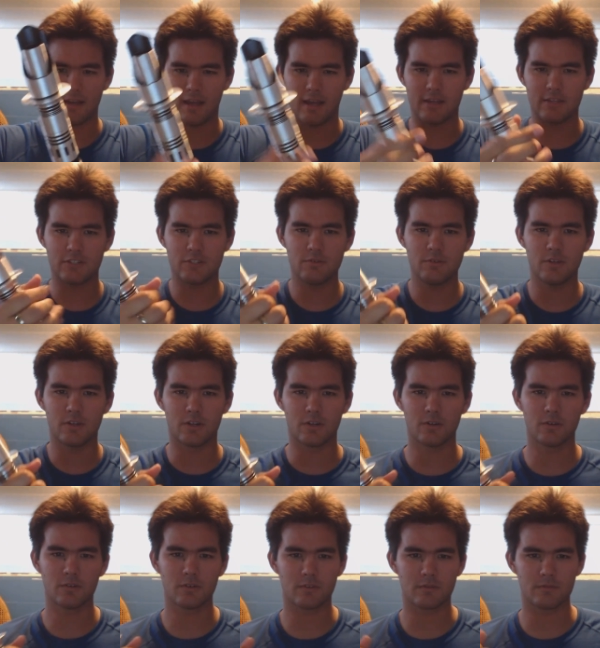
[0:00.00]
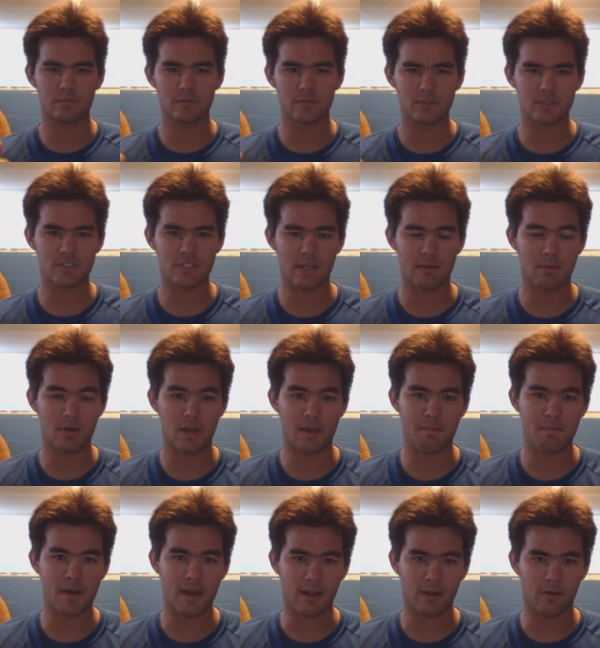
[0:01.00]
As you know, samurai
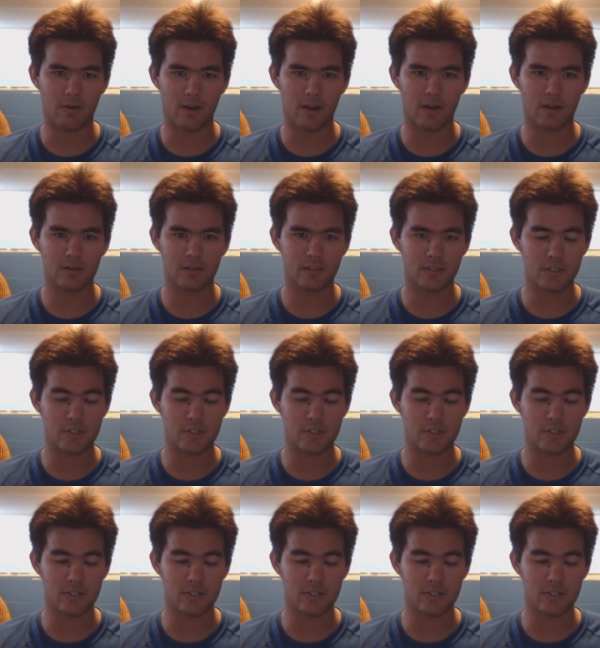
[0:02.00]
background